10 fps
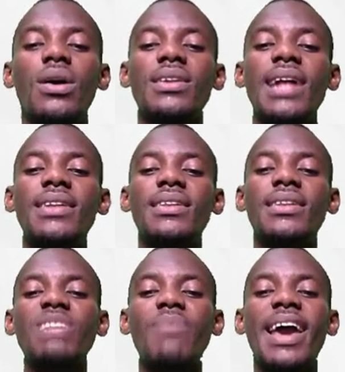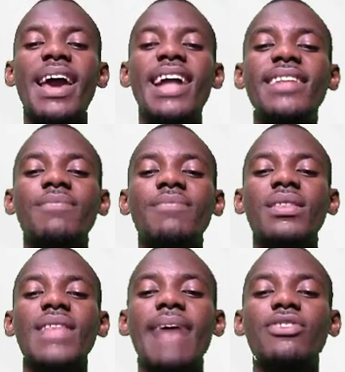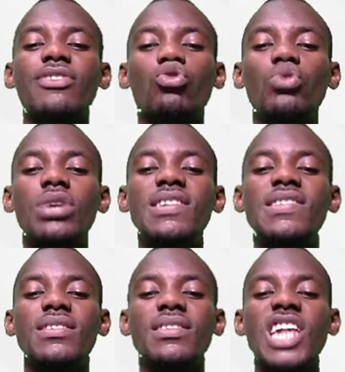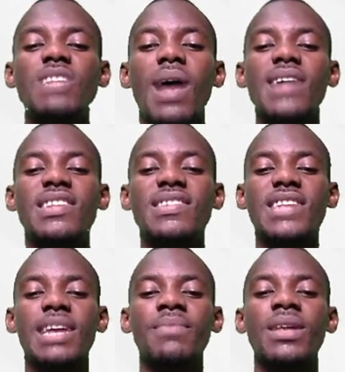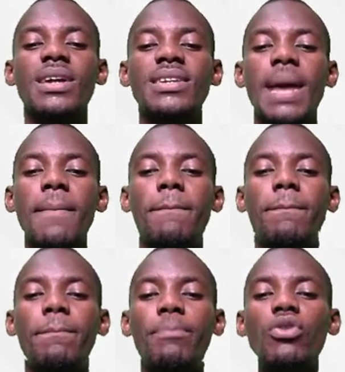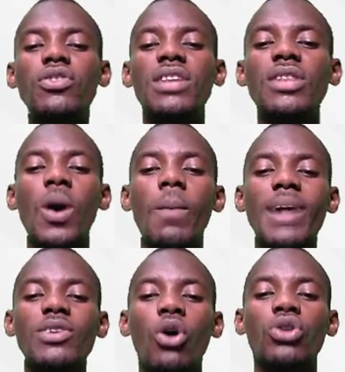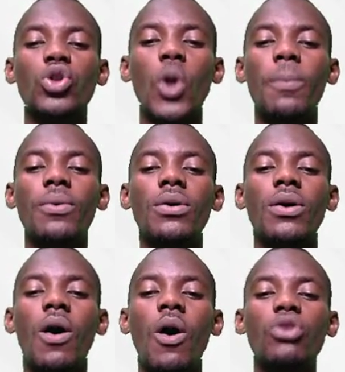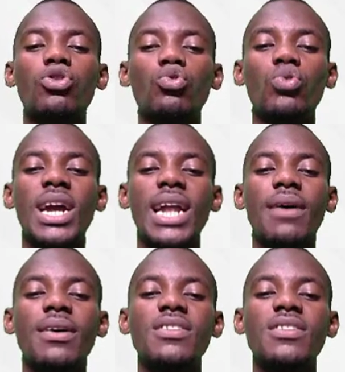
Then 10 to the power 8 times 2 is 10 to the power 16. Then put the numbers on top all together.